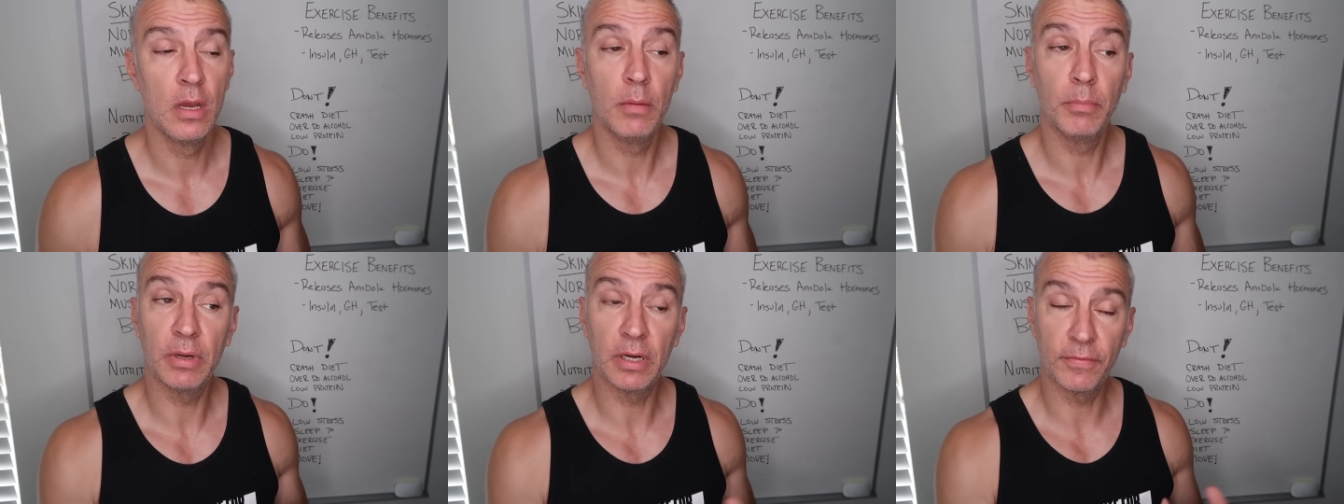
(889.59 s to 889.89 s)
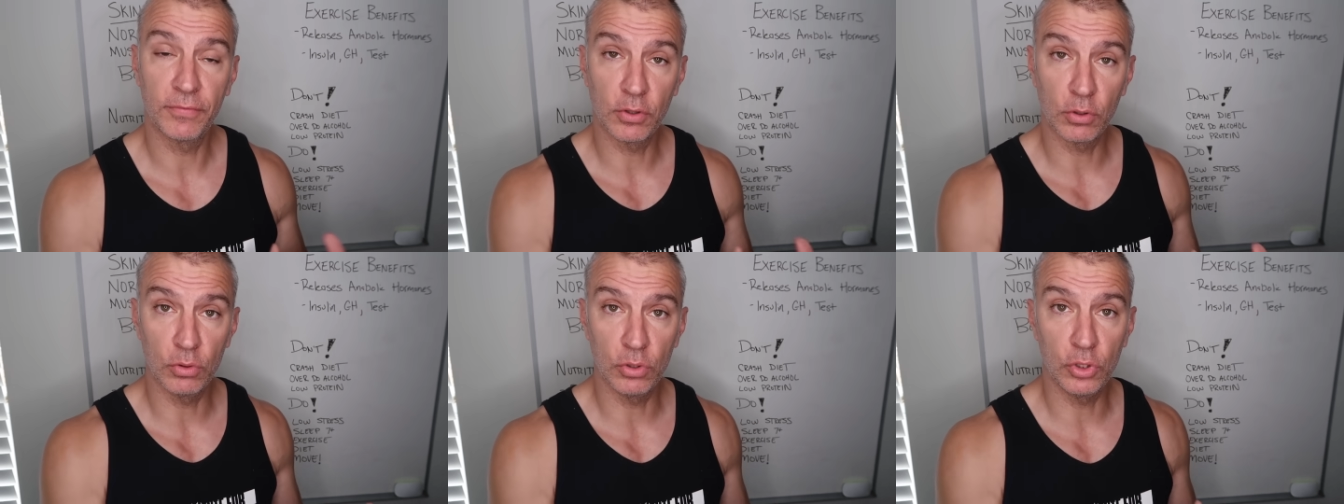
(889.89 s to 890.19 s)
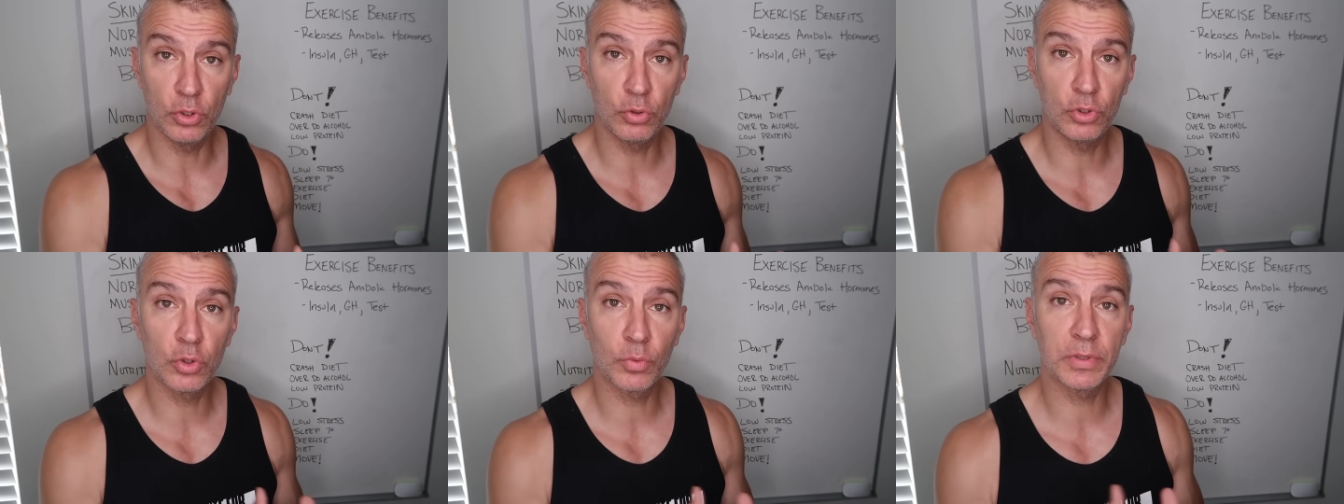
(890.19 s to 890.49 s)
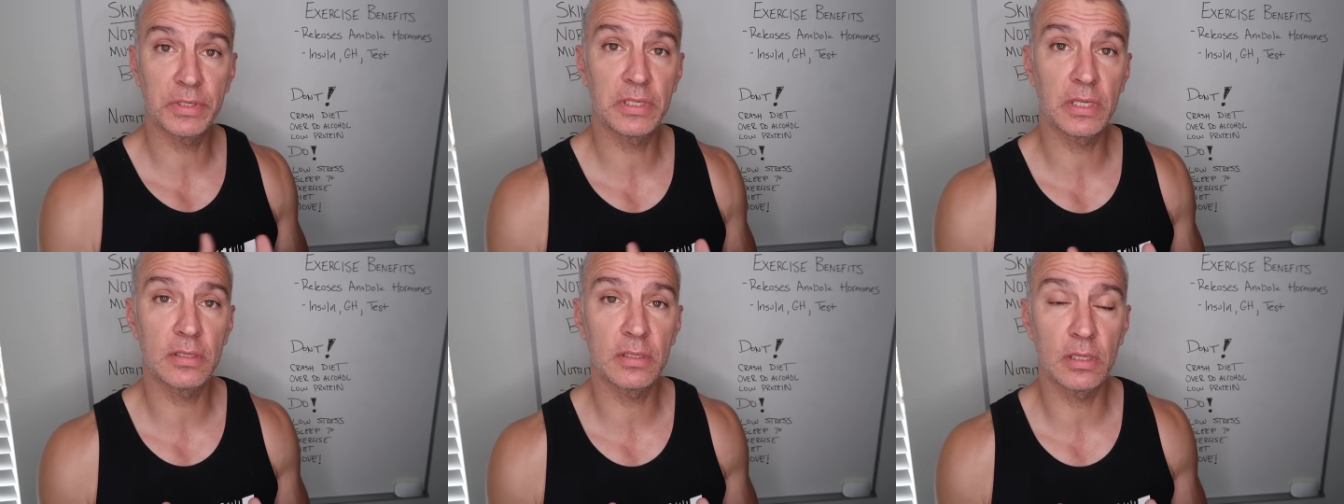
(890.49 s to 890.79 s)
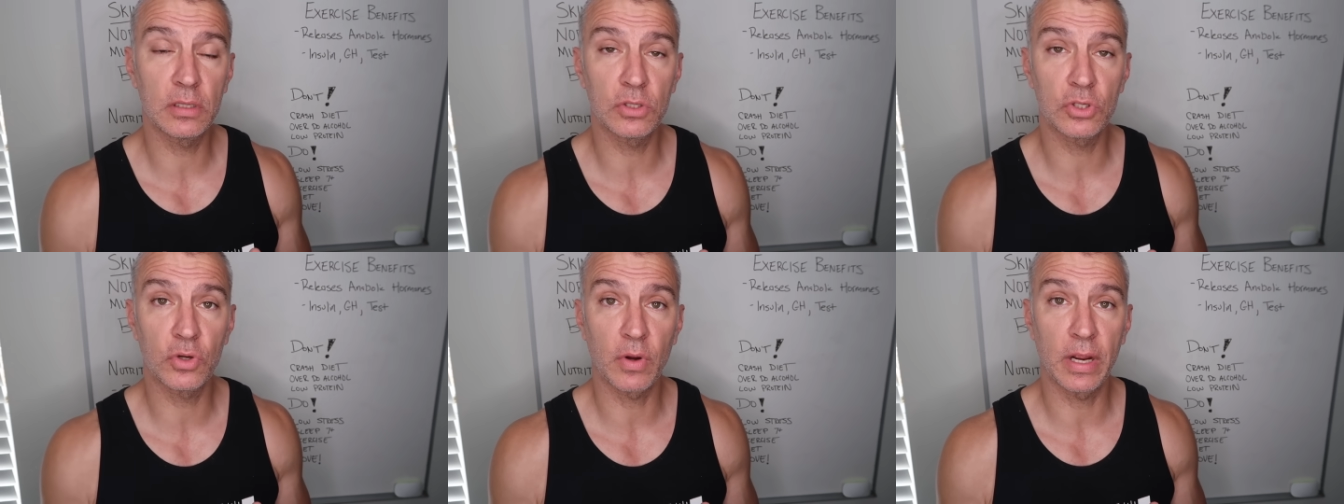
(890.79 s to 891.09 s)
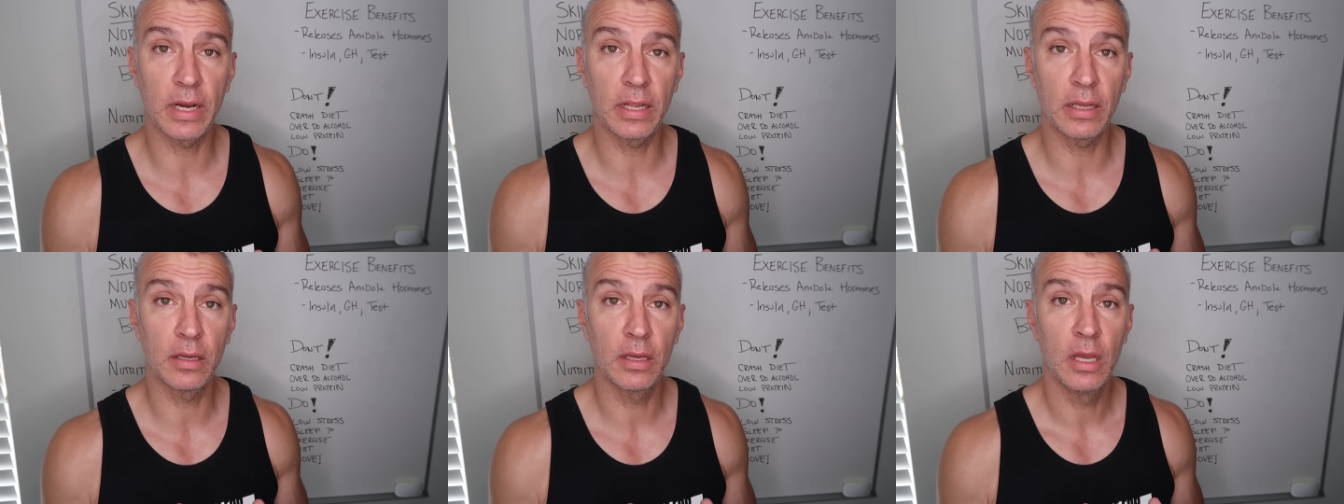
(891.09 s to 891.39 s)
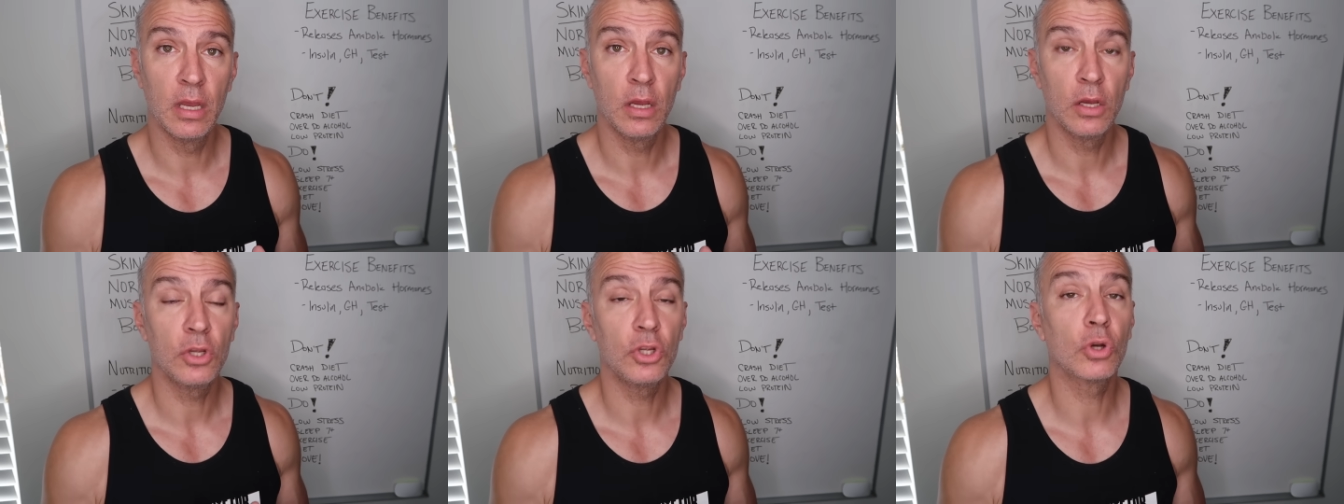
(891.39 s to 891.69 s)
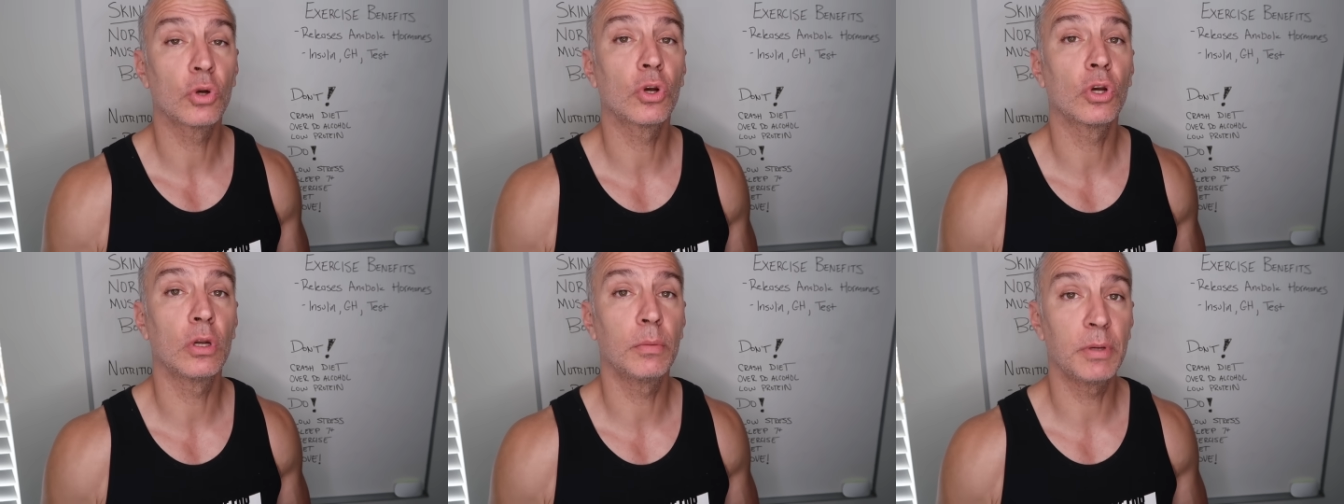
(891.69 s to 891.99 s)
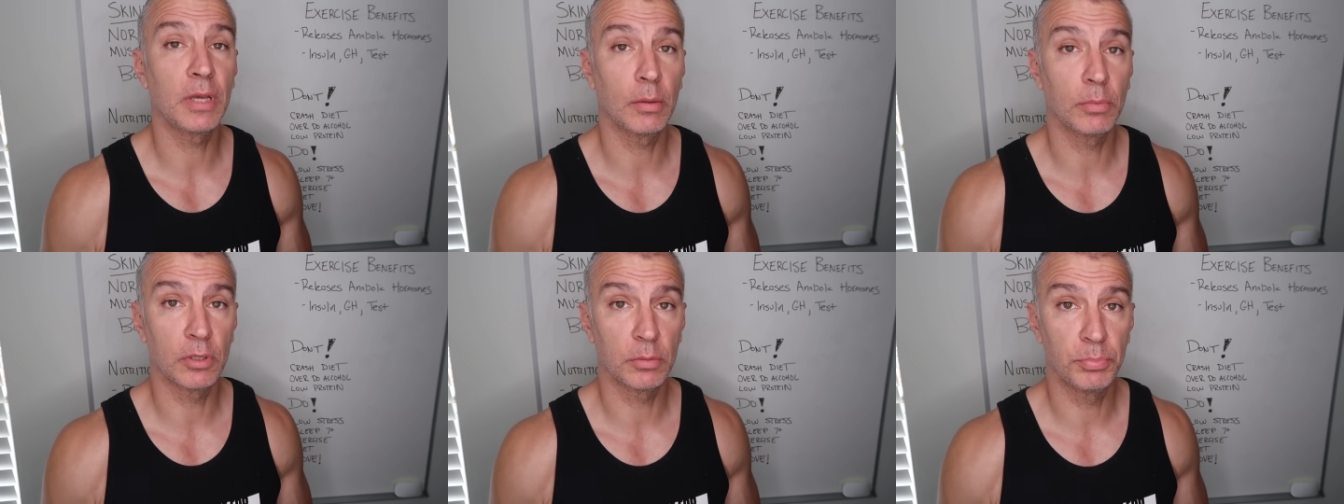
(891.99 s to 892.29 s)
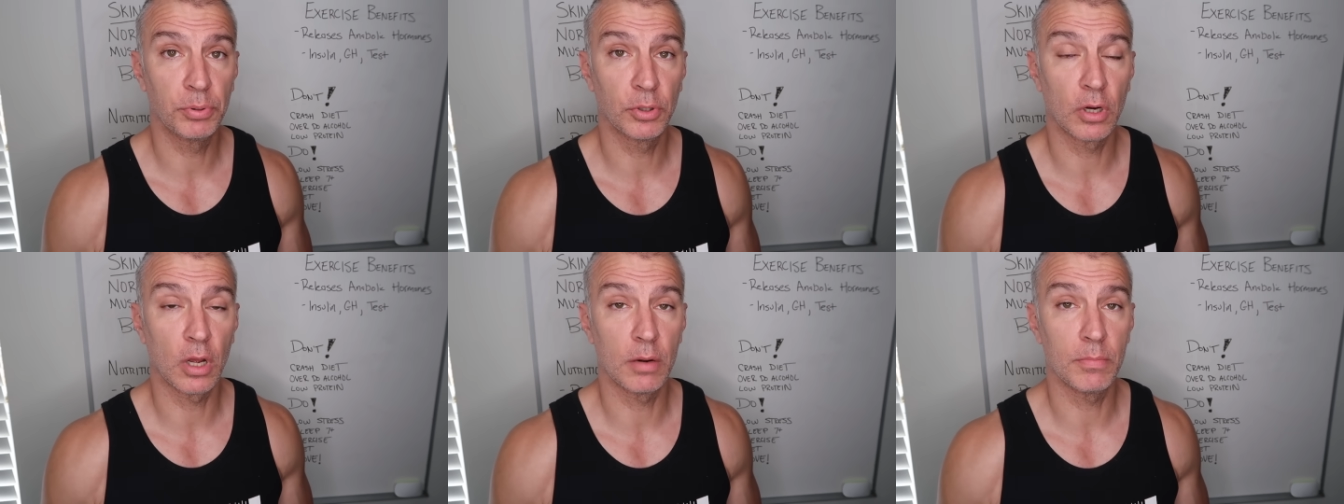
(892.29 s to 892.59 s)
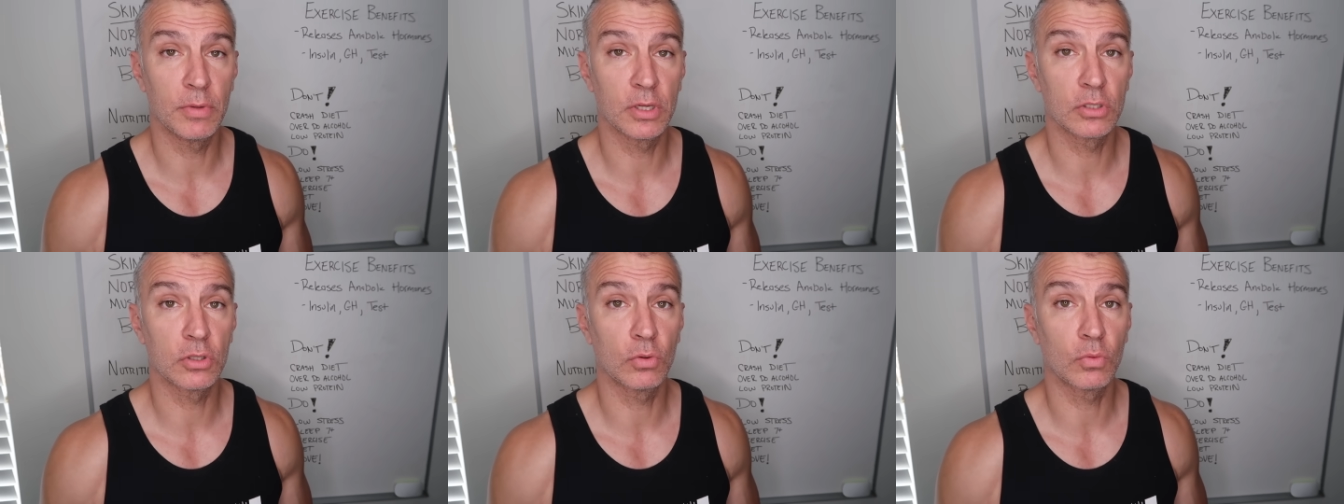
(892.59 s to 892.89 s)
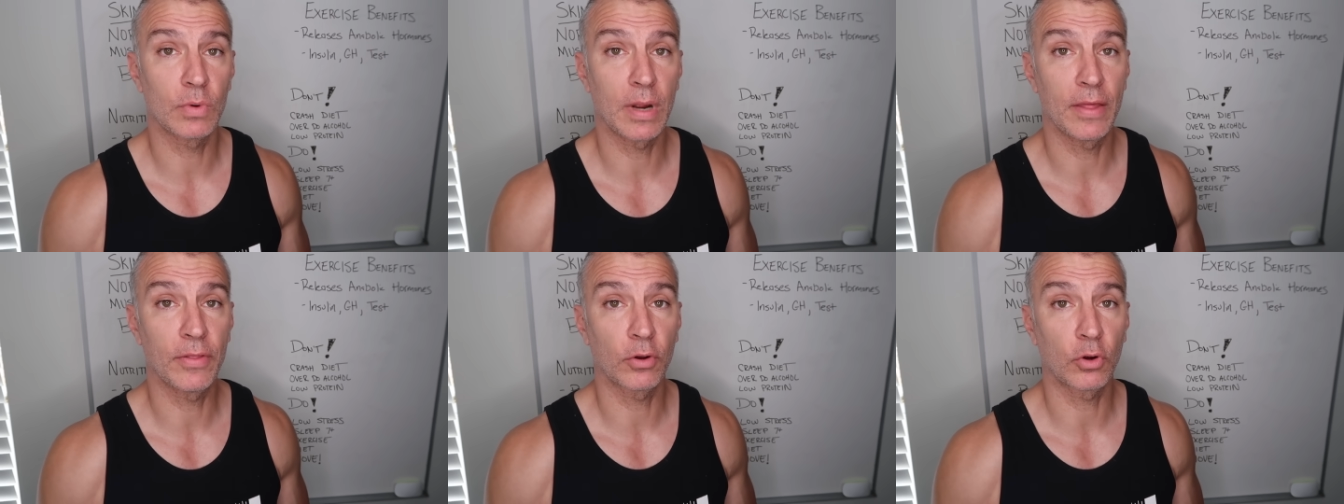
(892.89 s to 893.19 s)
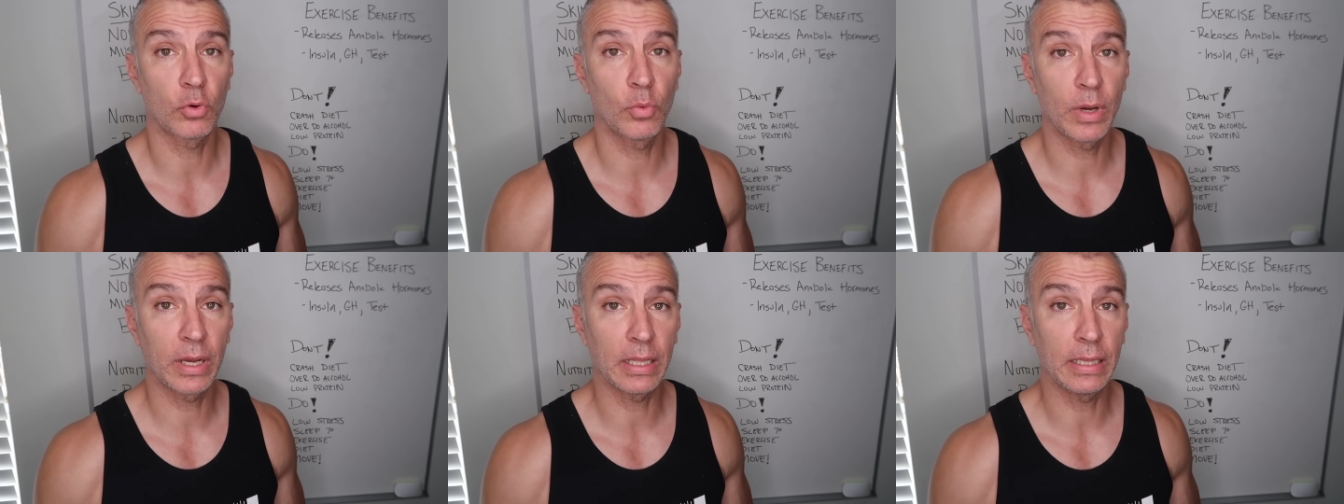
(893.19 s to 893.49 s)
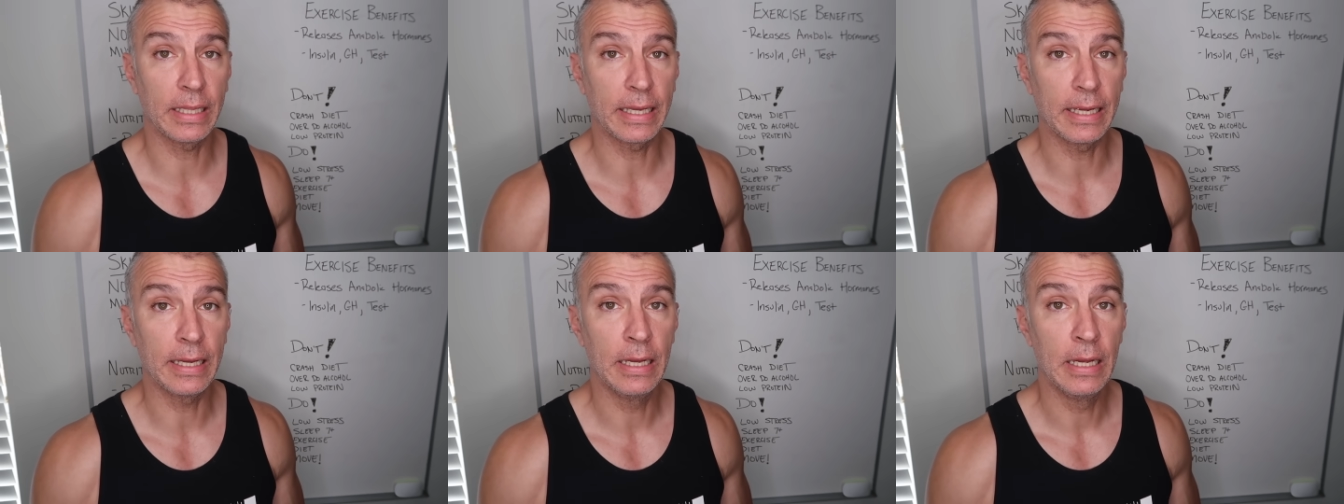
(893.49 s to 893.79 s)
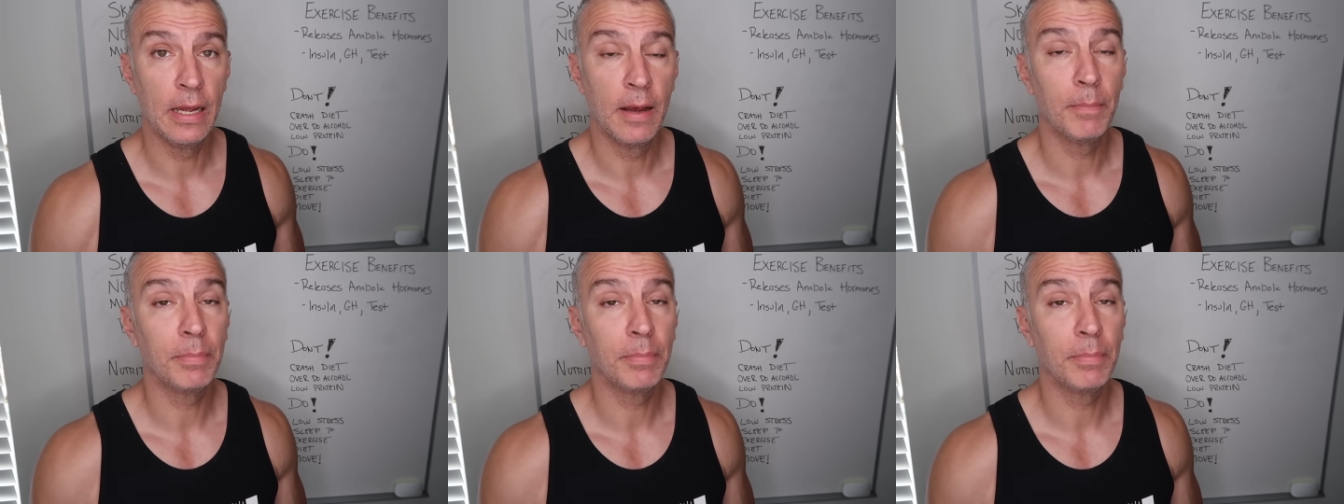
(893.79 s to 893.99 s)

But if you're new to resistance training, you're gonna be able to put on muscle rather quickly,